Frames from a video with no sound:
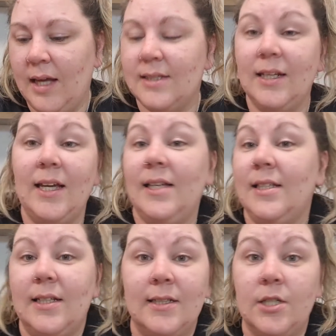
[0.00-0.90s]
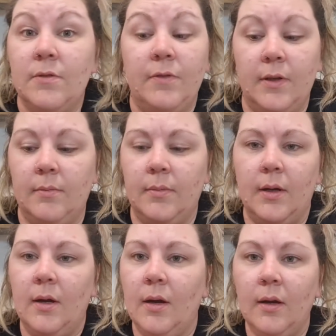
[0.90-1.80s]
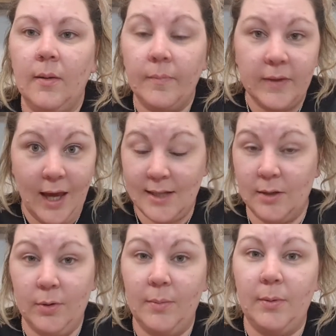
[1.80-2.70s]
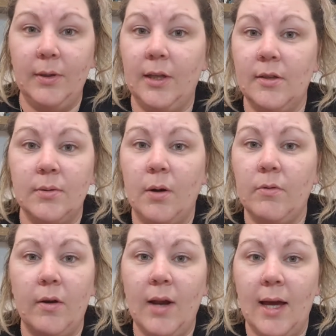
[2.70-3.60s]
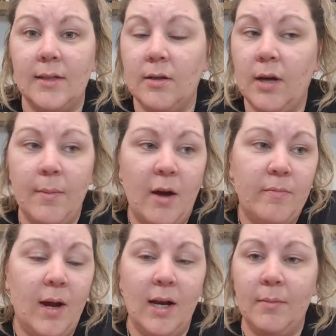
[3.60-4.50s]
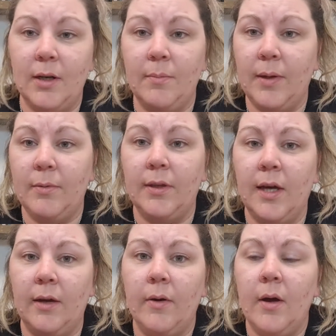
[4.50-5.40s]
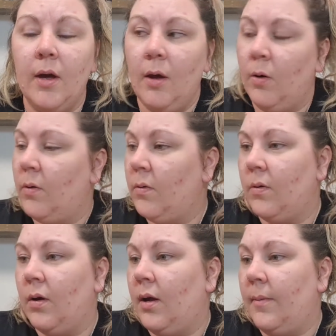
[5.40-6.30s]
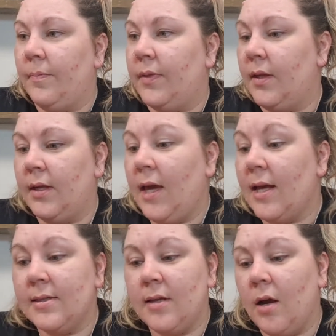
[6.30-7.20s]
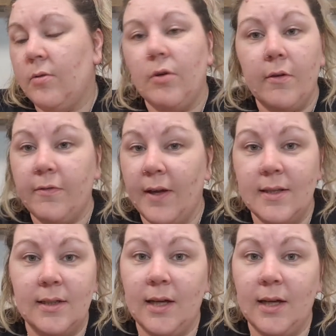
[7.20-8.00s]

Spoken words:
it's an easy decision for them. Yes, I want to be with you, so I'll grow legs, I'll come out of my element and be with you. Or yes, I'll grow fins